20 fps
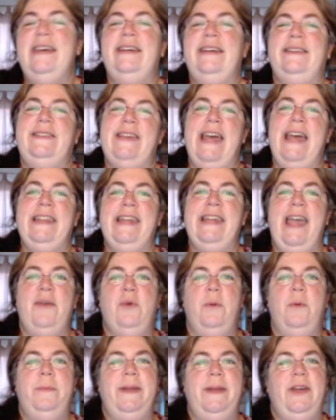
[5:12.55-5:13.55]
Sadly, I
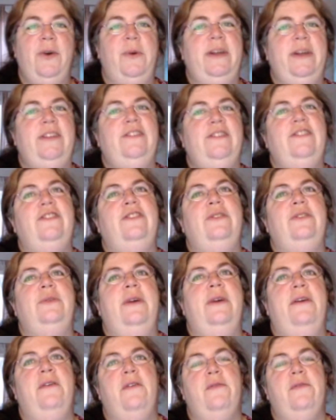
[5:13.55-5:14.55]
won't be going to
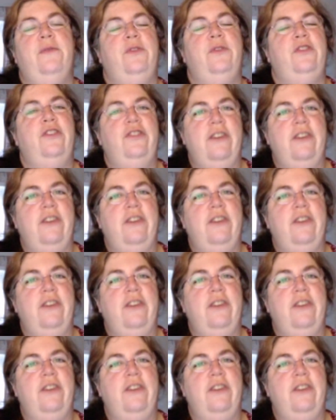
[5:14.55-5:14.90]
Erev Rosh